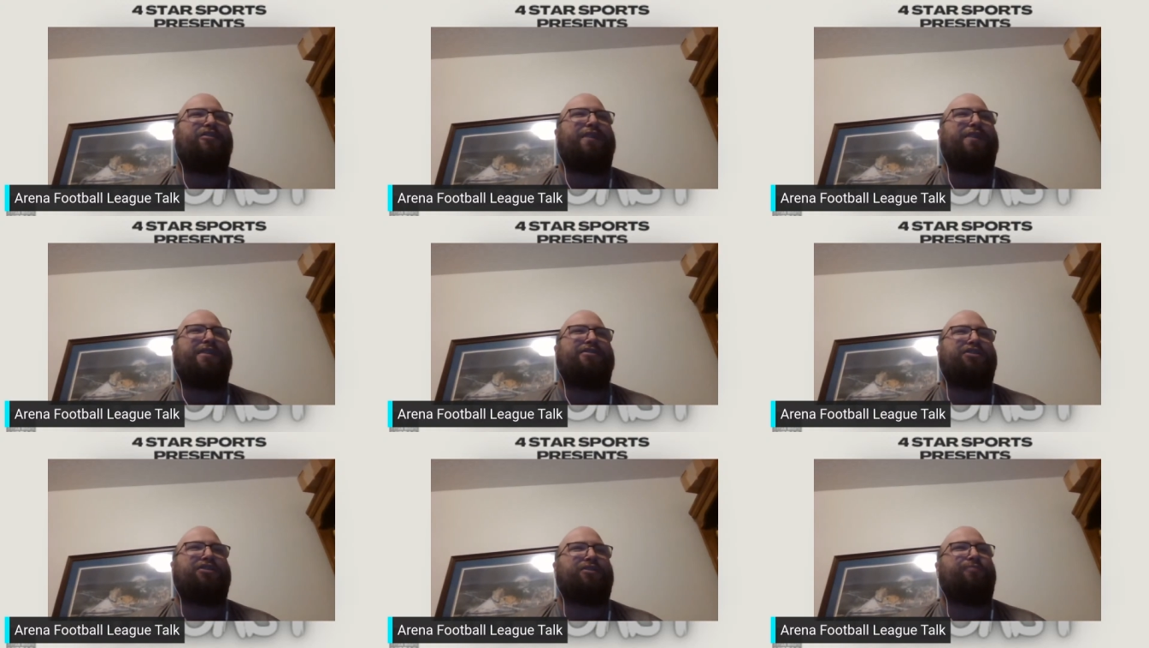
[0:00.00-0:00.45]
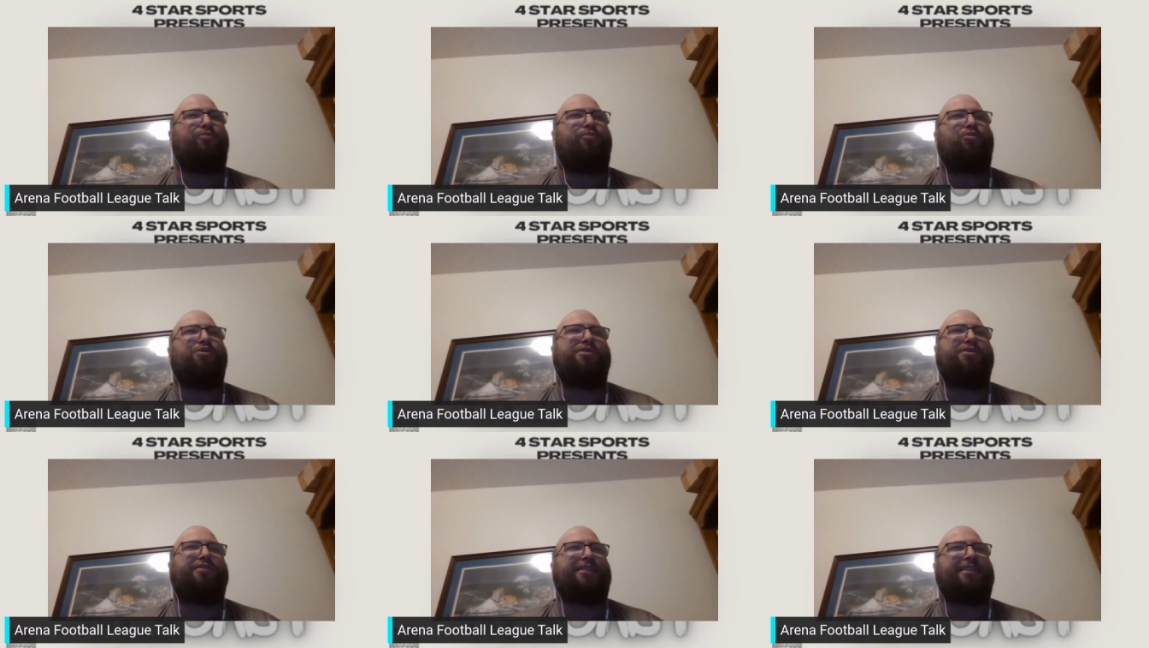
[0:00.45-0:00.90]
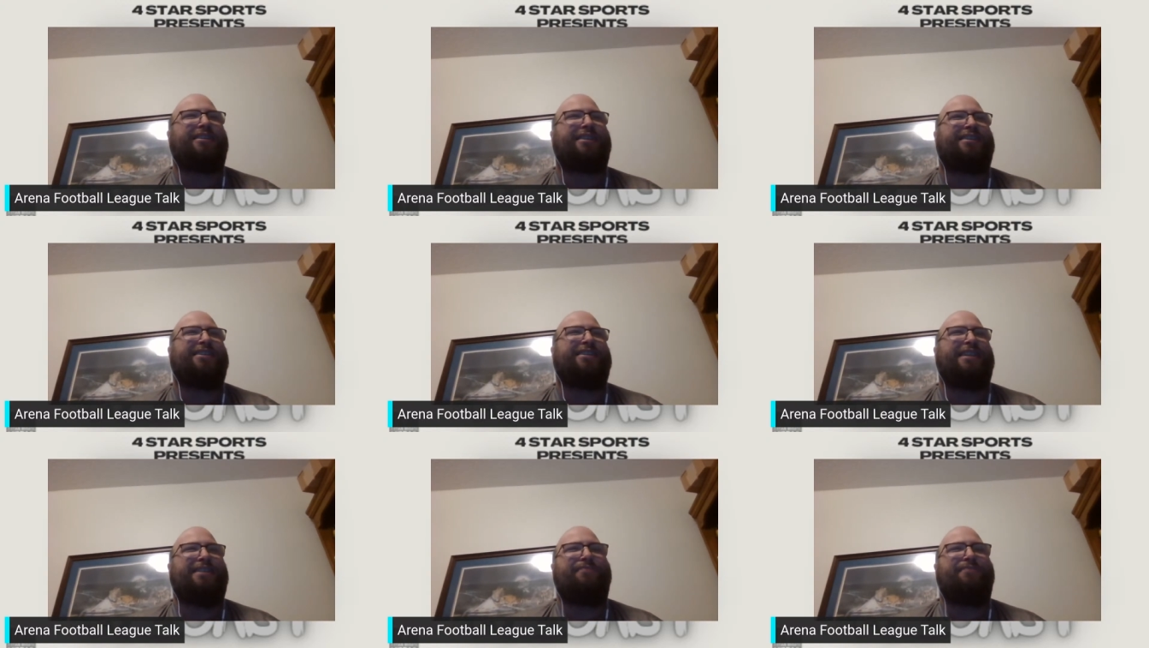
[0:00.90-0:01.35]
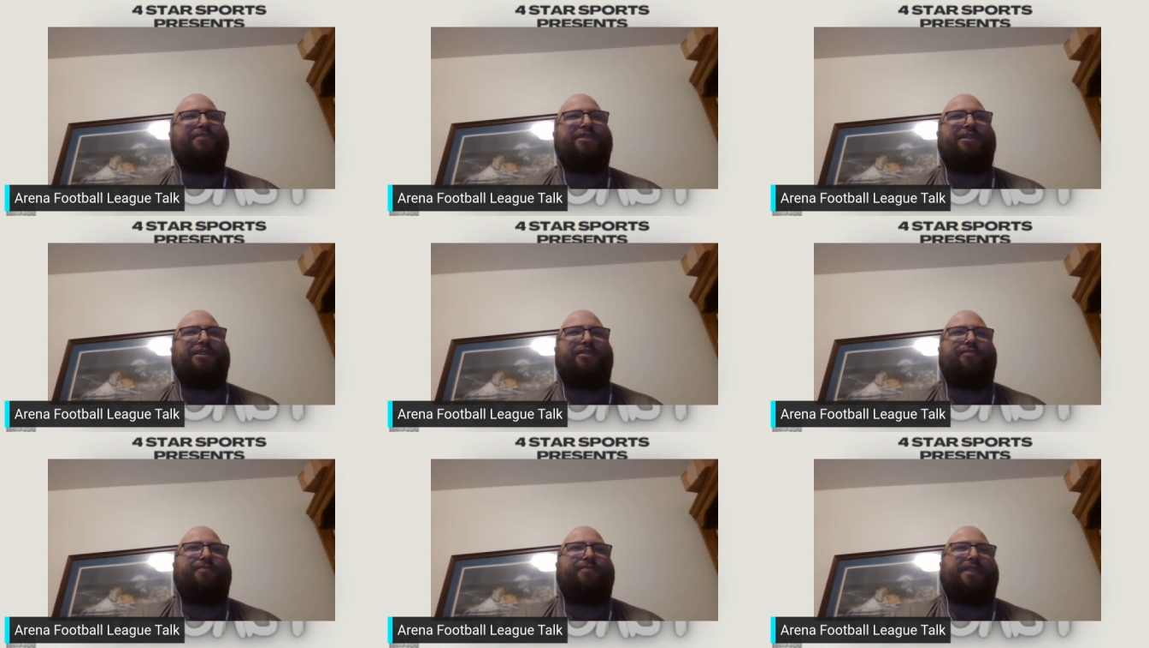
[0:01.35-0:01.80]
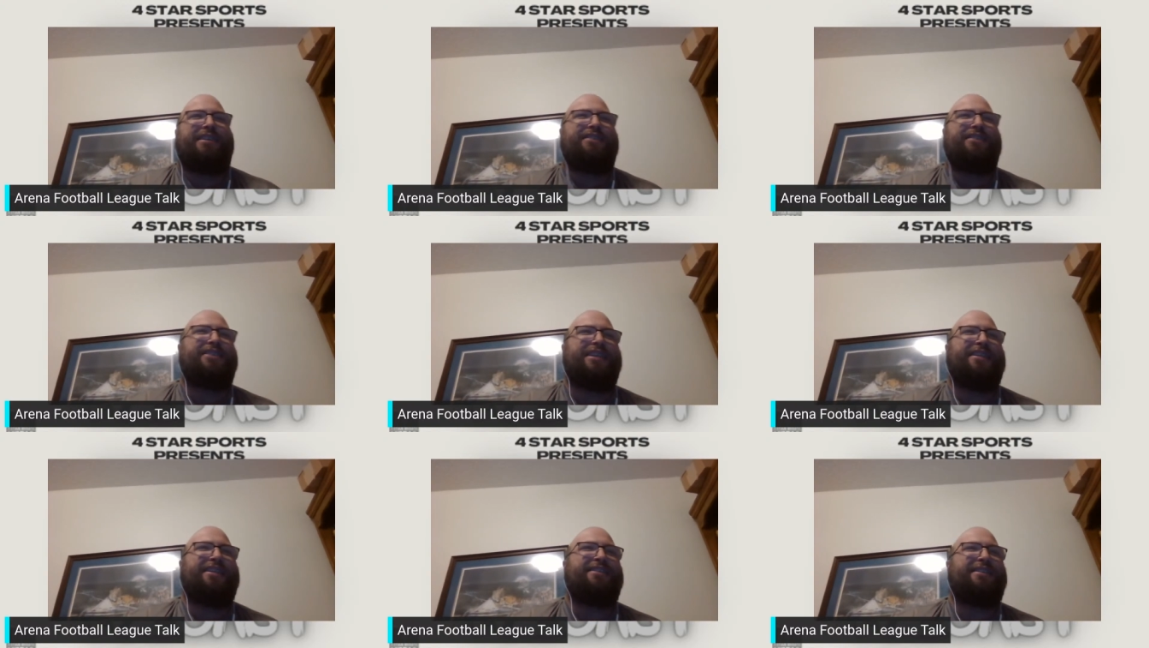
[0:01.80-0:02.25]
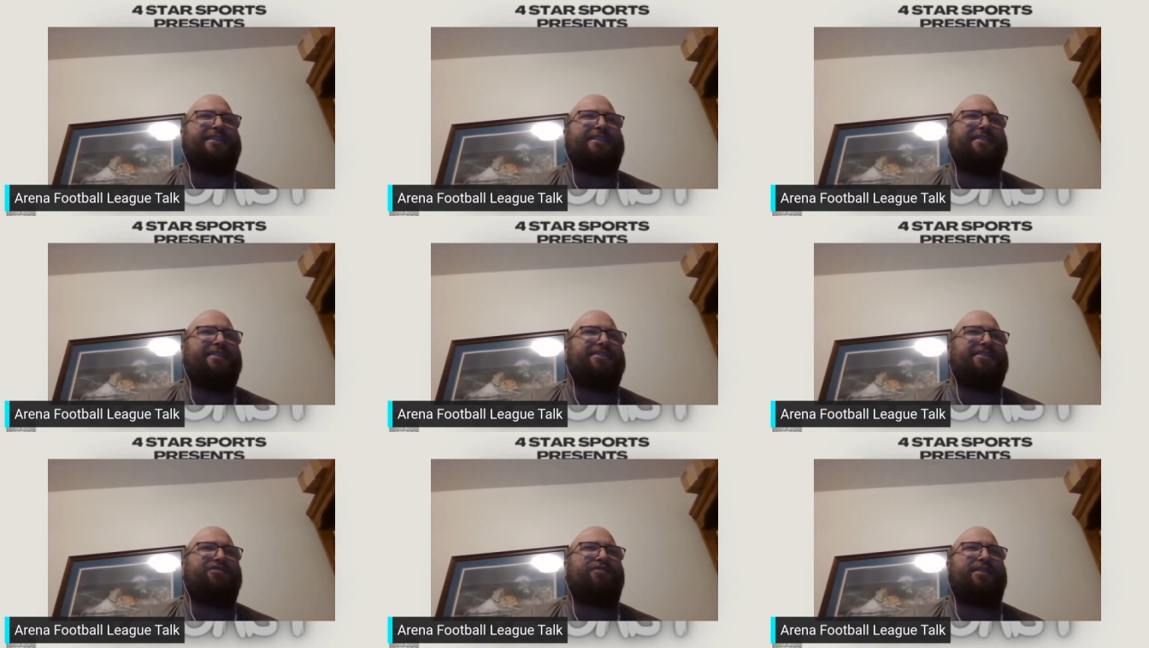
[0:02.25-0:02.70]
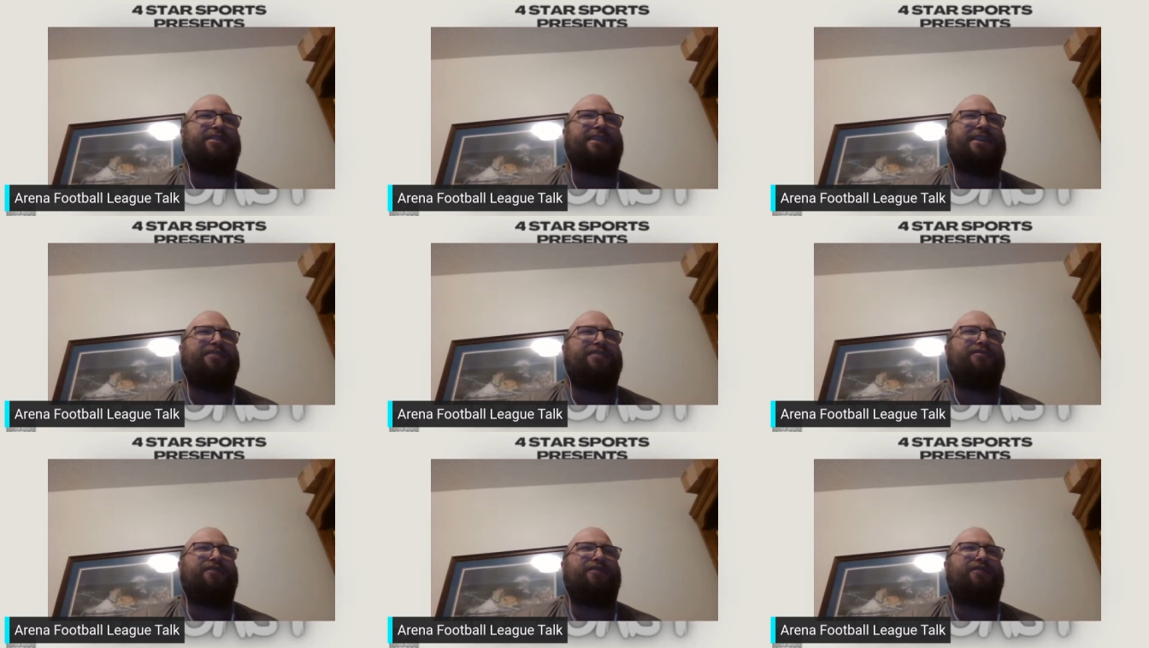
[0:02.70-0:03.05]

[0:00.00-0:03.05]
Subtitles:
out and support these teams still because the attendance right now,